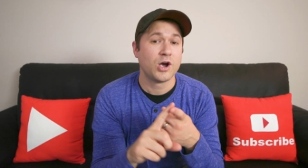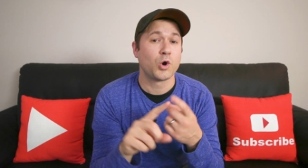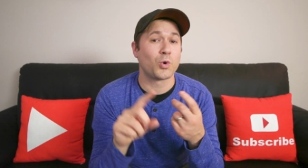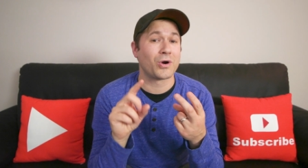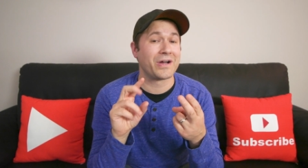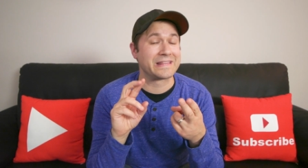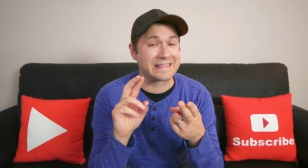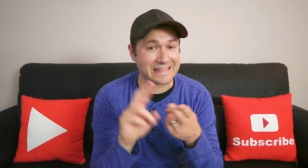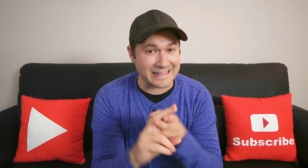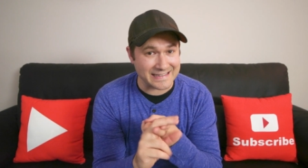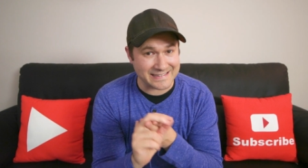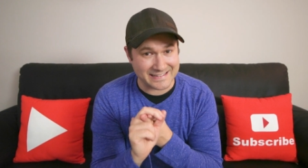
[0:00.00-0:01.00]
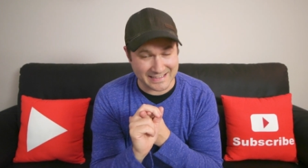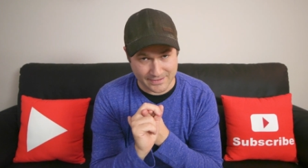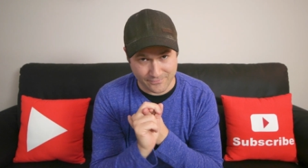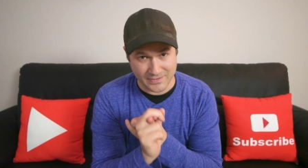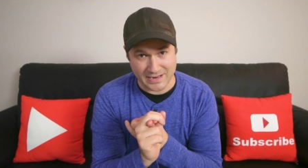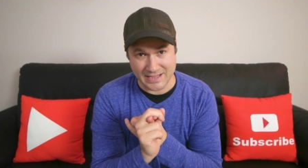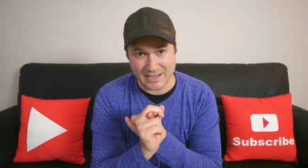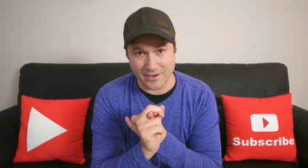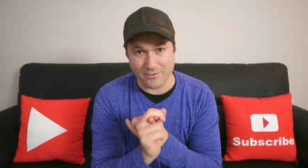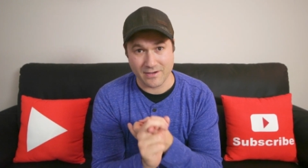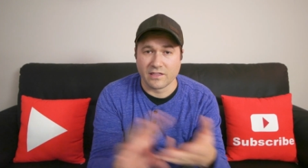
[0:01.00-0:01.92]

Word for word: or unlisted video.